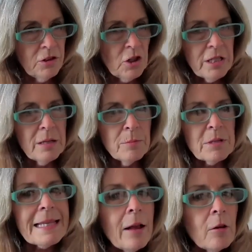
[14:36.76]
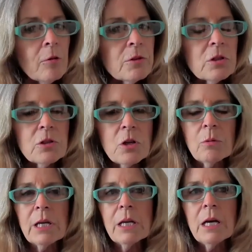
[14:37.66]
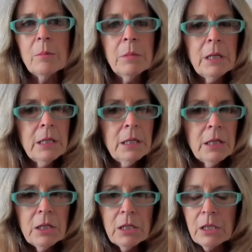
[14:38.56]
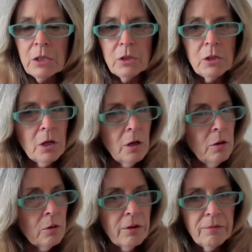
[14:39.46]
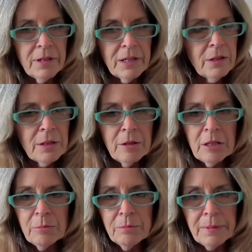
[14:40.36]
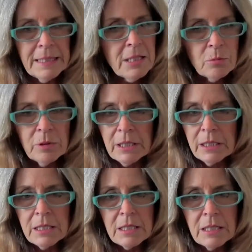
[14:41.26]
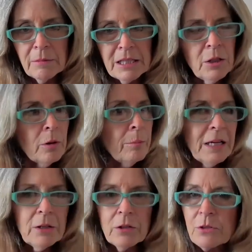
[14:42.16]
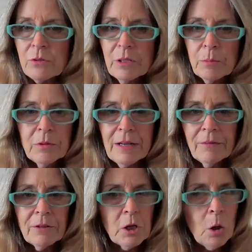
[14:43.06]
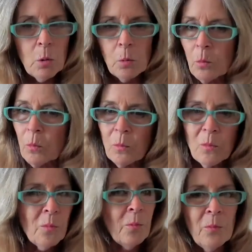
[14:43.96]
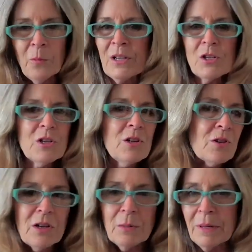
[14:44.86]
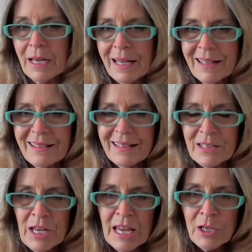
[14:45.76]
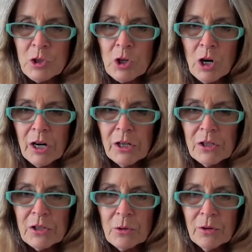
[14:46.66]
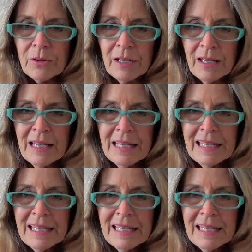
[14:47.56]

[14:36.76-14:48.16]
just themselves showing up. No, the very best ones, you know, a Meryl Streep, you never know what she's going to be, the take charge or the,